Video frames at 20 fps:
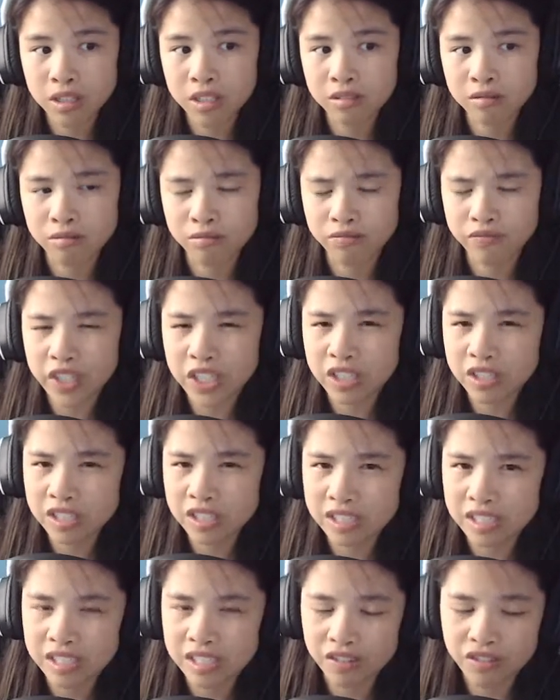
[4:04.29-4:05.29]
They're
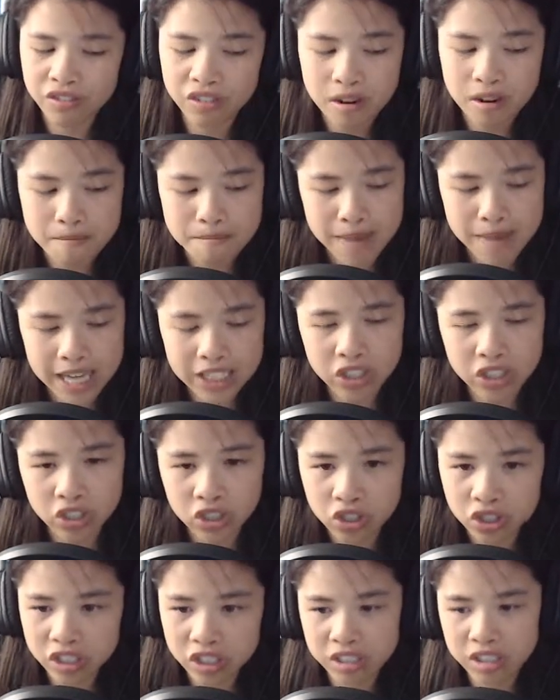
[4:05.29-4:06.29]
very different magic
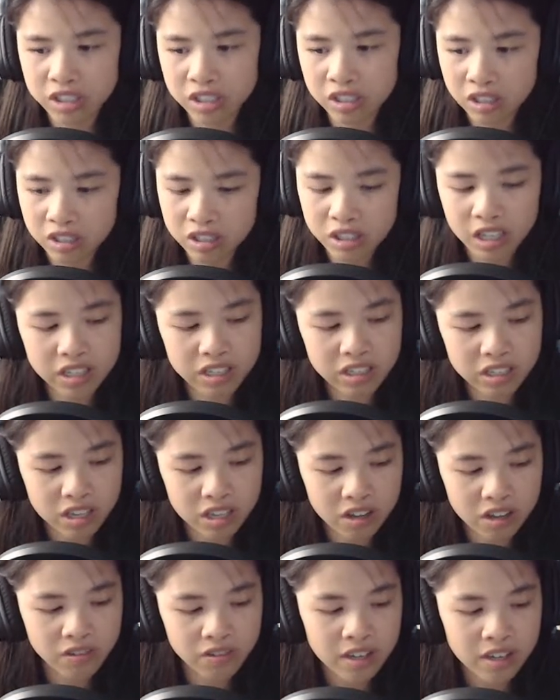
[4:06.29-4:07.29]
tricks and all that
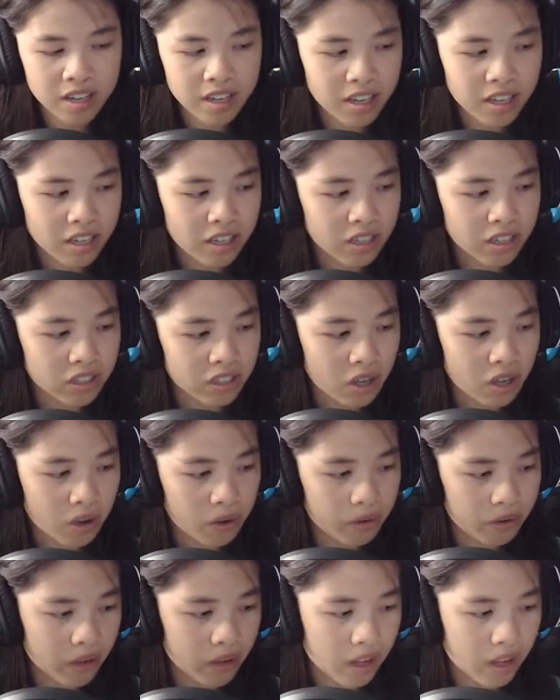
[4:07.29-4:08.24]
stuff. So,